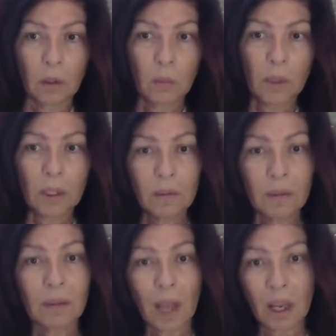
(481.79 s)
We can
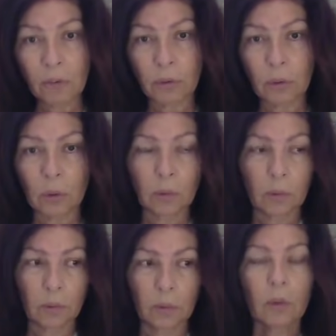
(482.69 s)
decipher
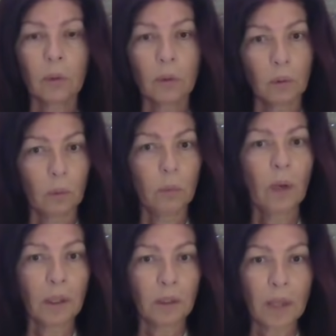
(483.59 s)

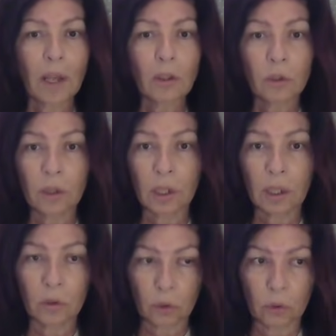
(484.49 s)
what is
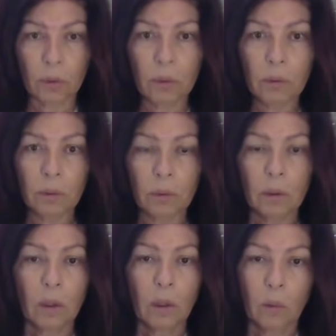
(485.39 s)
actually true,
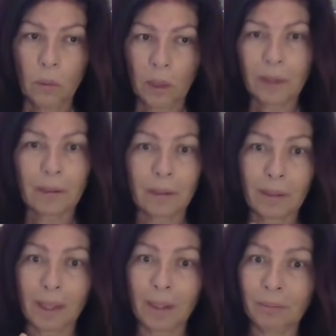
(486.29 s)
what is
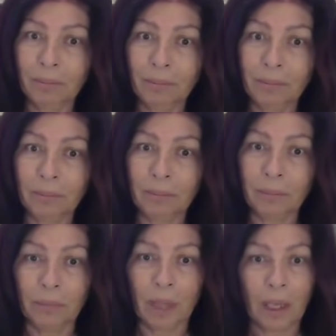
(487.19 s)
like,
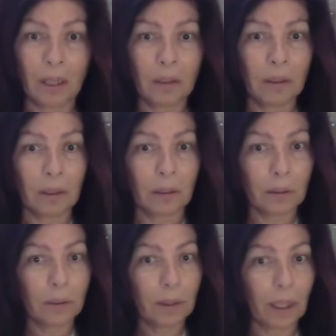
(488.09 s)
I don't
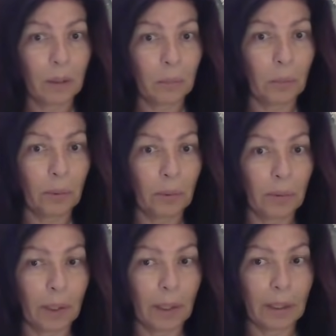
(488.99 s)
know, kind of
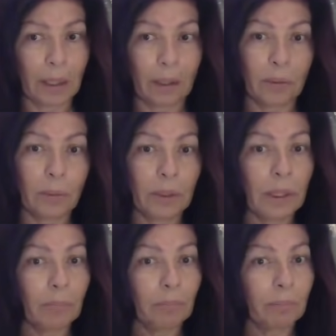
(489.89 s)
borderline. I don't
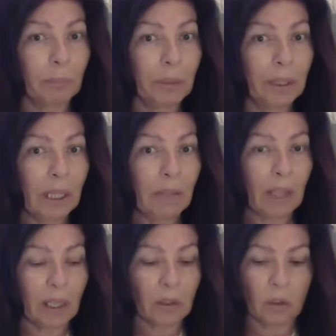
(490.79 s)
really believe
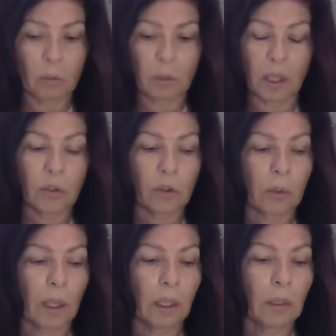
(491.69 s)
that too much,
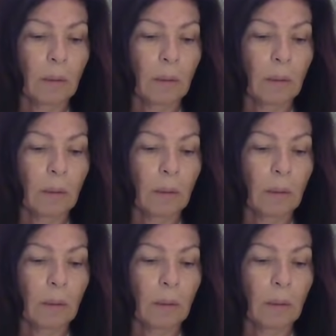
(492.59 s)
right?